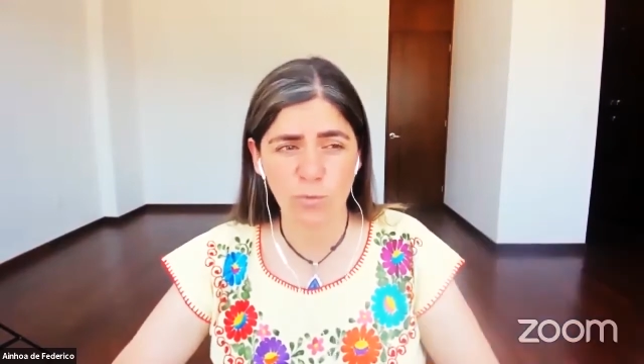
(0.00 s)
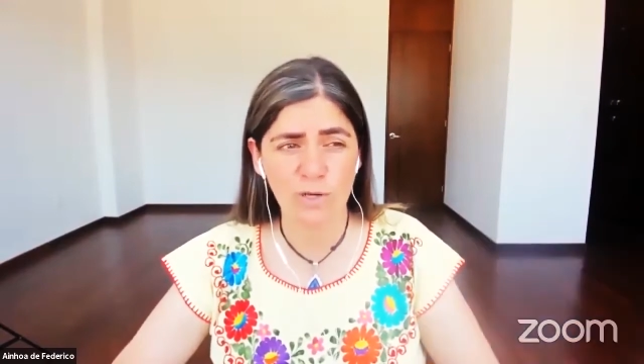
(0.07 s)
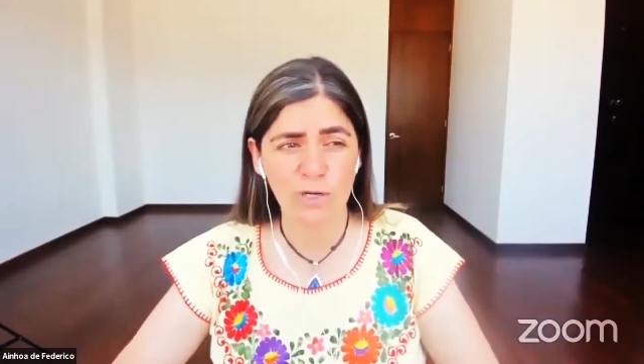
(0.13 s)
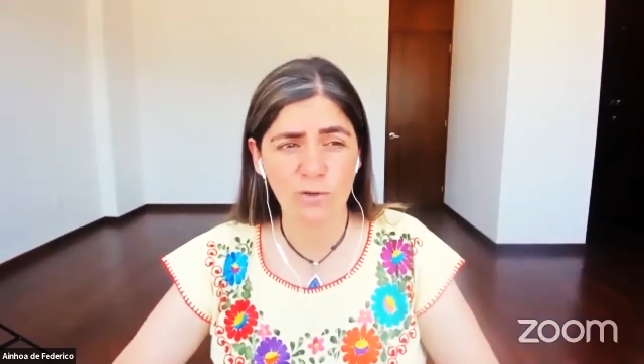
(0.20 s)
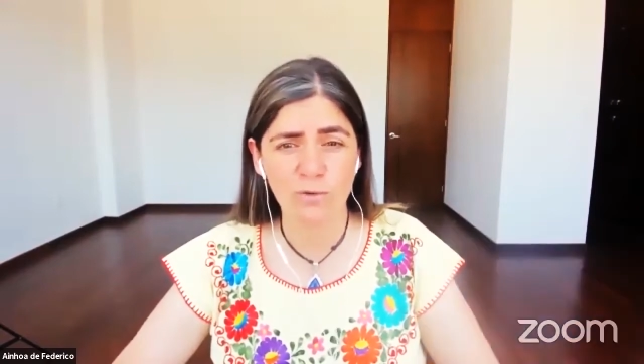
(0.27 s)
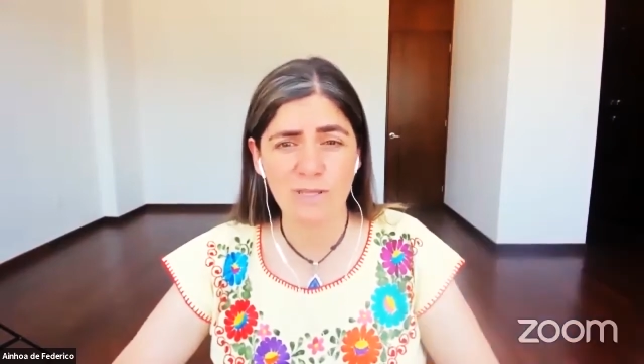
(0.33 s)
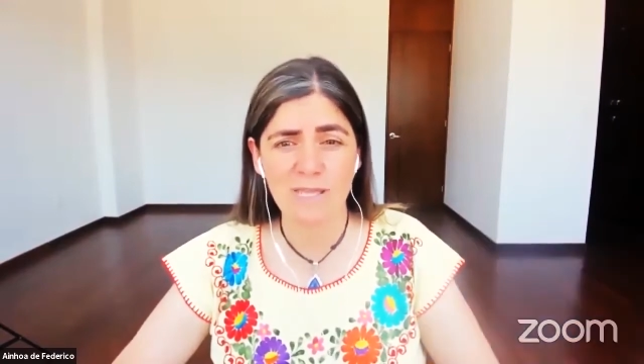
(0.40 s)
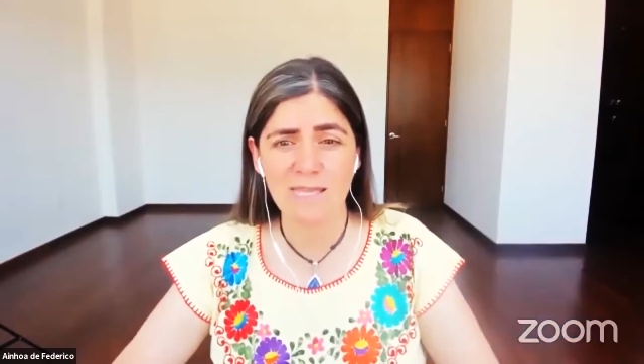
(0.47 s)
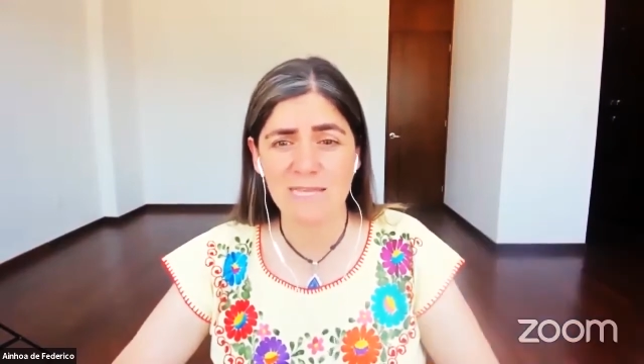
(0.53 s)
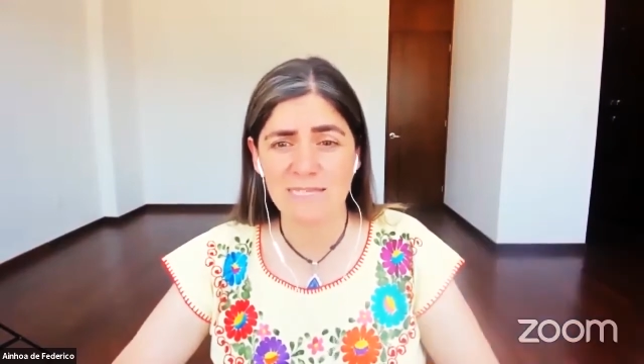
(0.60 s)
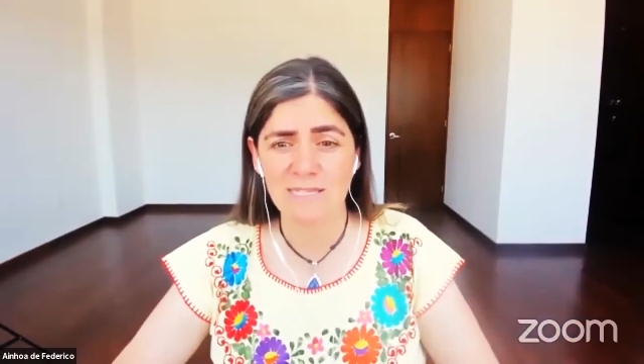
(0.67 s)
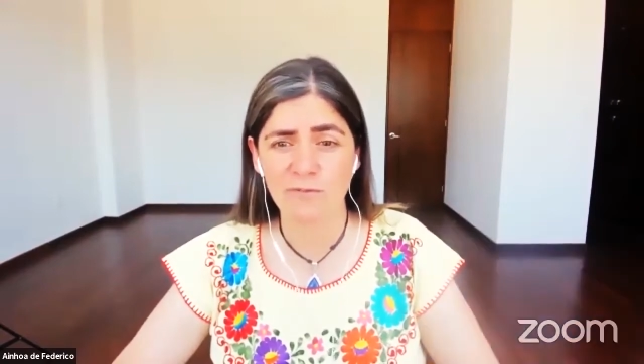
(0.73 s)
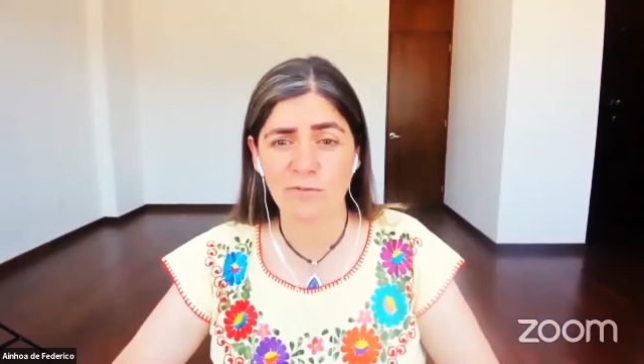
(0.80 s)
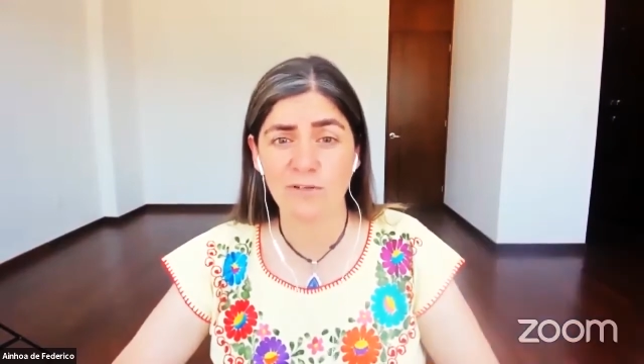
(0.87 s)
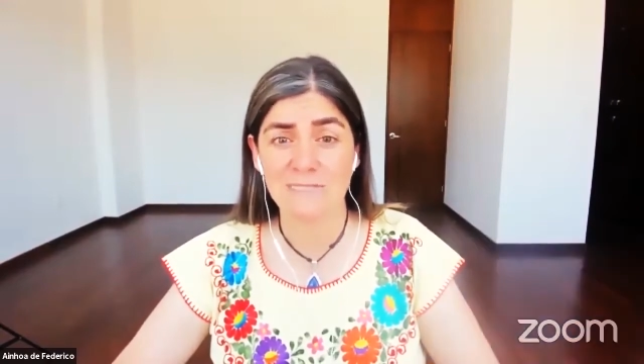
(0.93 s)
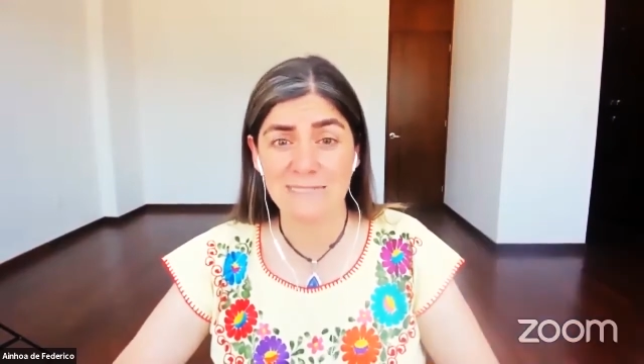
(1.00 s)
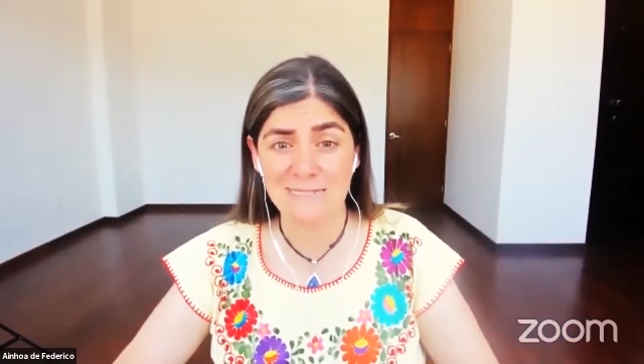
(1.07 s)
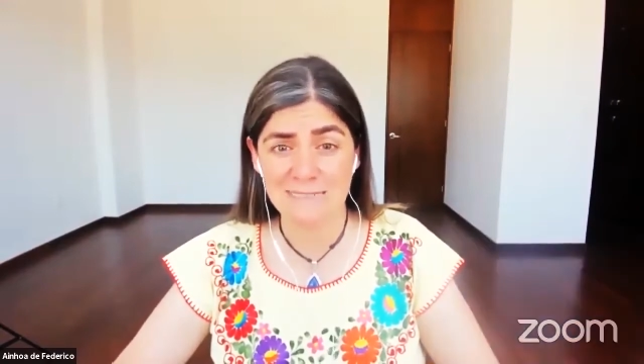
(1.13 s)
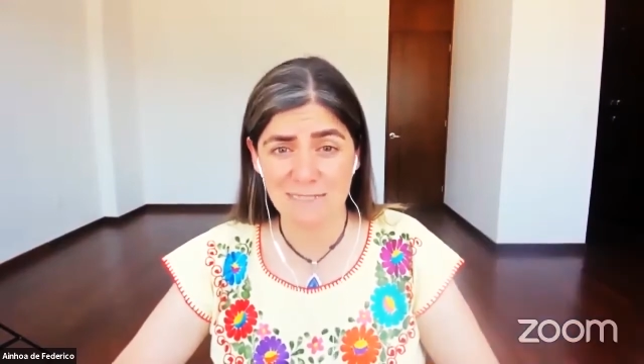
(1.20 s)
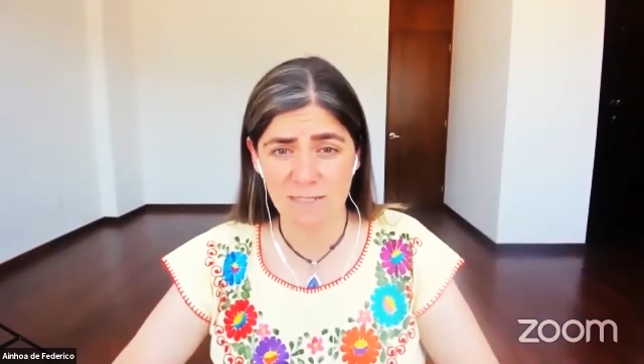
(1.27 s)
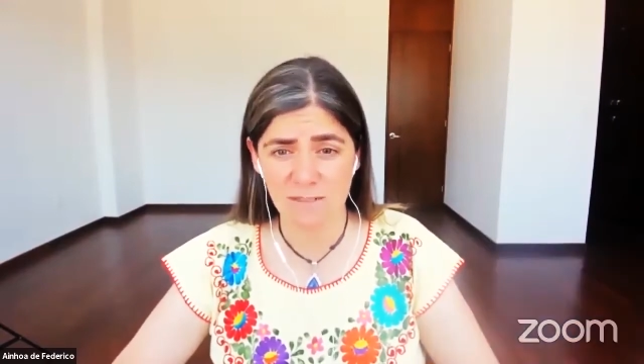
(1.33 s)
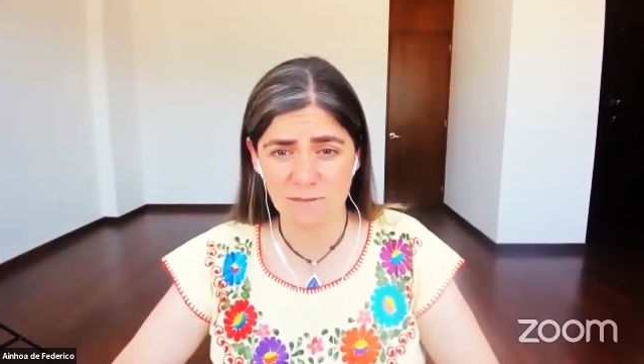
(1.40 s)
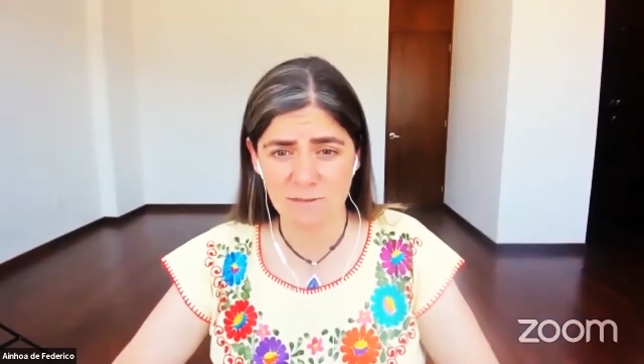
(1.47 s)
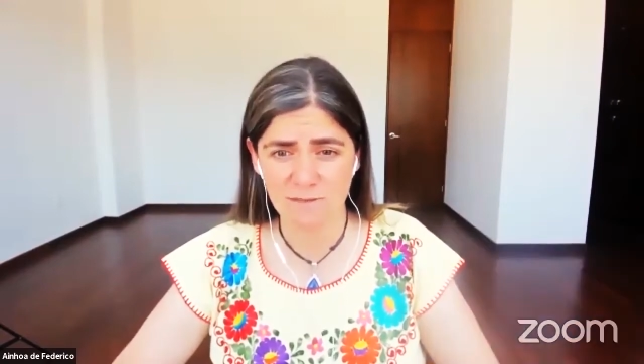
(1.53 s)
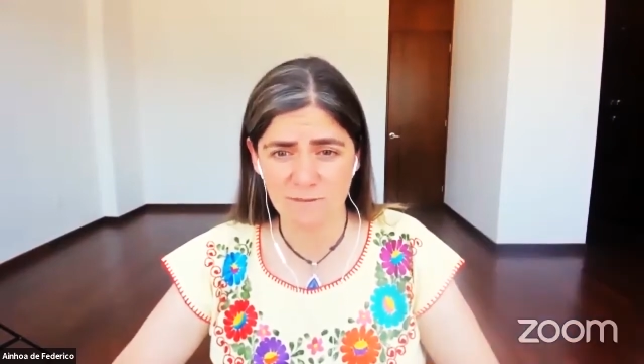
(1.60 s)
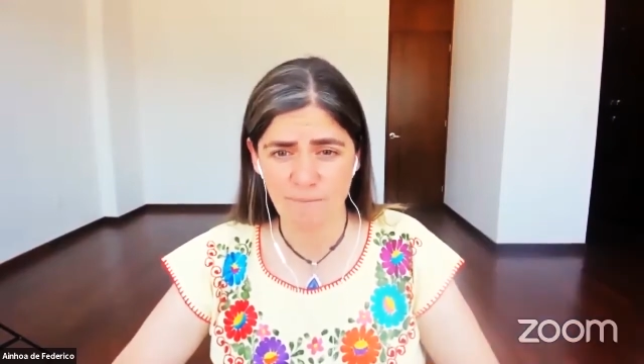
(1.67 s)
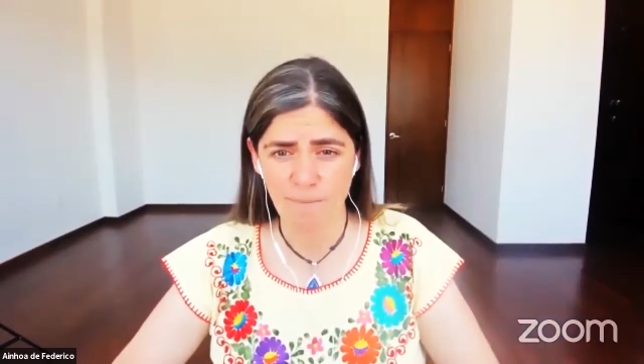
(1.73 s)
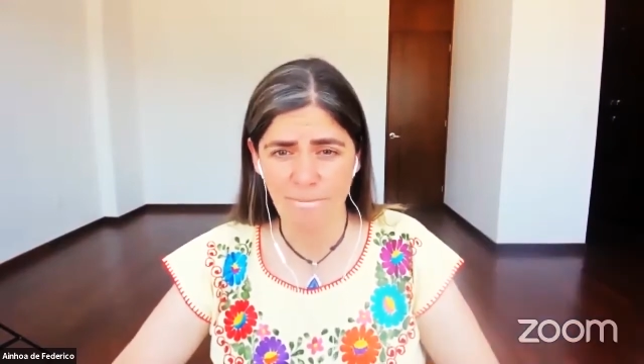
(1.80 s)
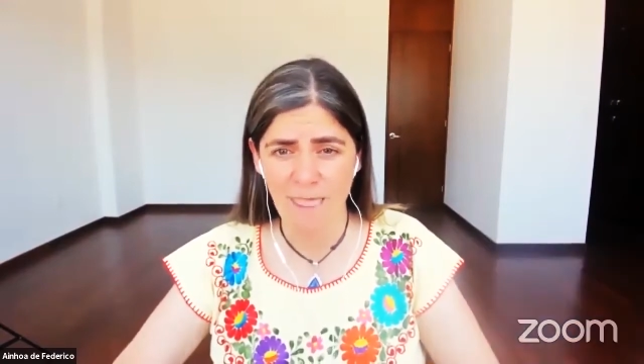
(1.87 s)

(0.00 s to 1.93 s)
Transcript: We are looking at different details.